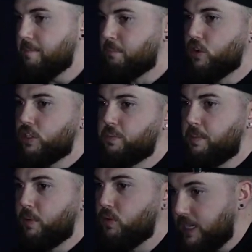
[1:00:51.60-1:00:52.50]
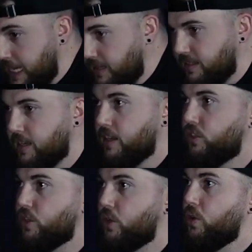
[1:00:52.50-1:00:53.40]
that most people need
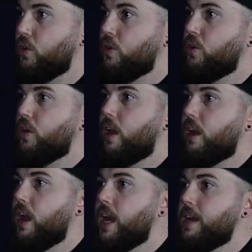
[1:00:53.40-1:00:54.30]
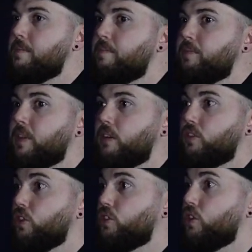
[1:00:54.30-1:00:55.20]
to. Um,
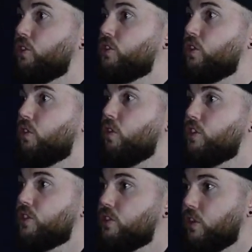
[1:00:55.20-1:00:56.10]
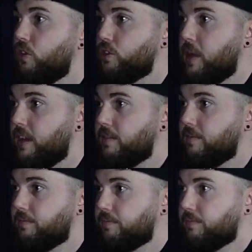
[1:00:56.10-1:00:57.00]
detox always to made, lose, I made my weight.
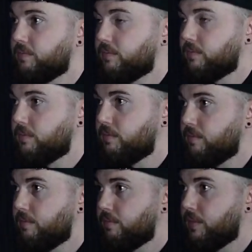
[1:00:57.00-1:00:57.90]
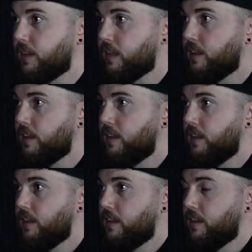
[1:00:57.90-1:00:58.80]
voice today. Detox always made me feel worse
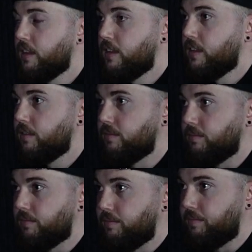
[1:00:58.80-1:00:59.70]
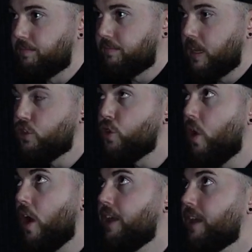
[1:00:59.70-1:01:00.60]
because it strips you everything.
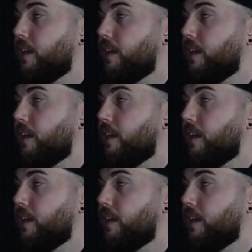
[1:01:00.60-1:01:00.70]
So